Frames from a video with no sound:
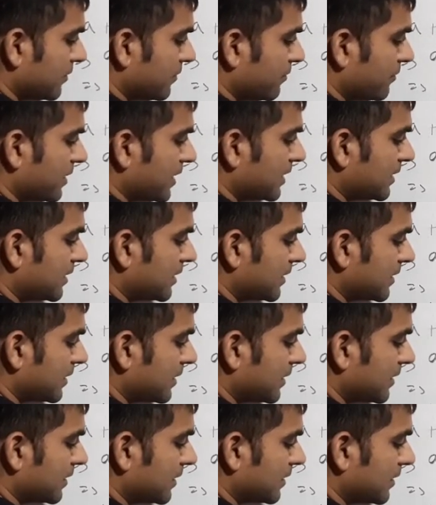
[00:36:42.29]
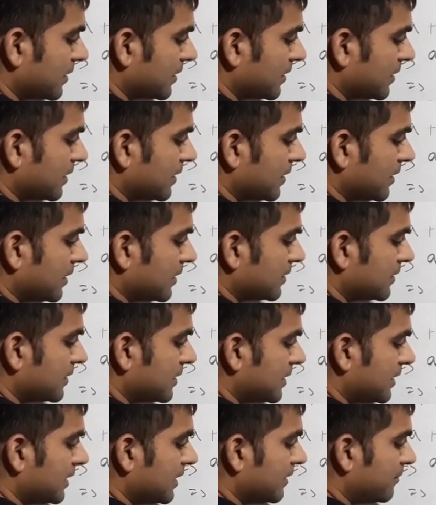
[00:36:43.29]
what?
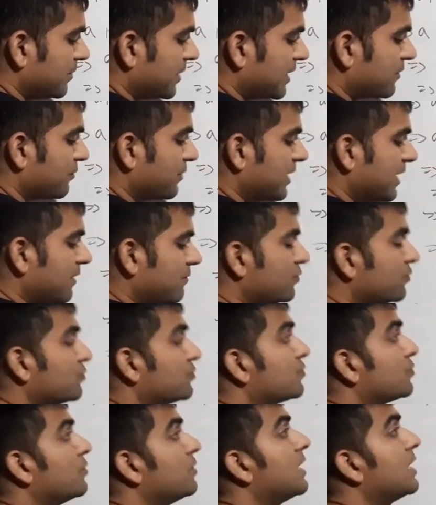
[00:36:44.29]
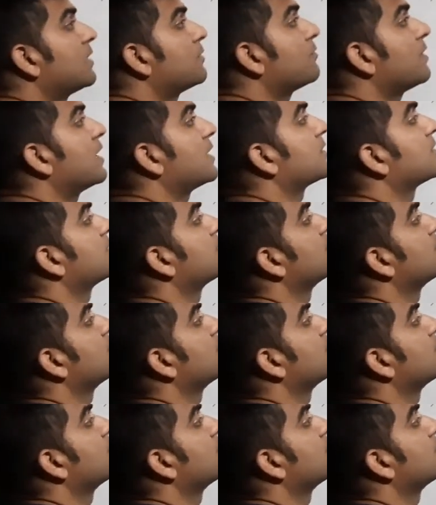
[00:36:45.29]
3, but we have to show that what?